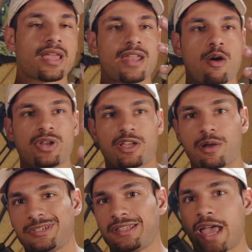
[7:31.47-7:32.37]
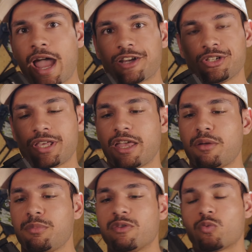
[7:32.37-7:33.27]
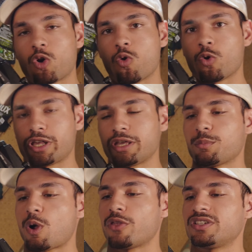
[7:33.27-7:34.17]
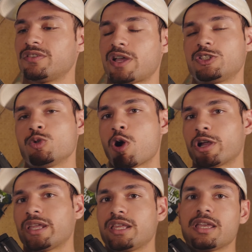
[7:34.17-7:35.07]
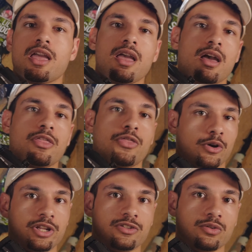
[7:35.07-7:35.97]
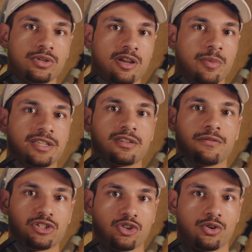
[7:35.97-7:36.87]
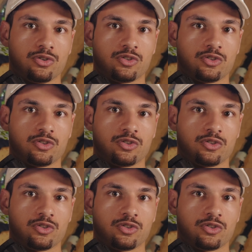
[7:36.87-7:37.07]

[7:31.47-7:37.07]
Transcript: Now, when it comes to the action cam and recording on this device, you are getting 32 gigabytes of internal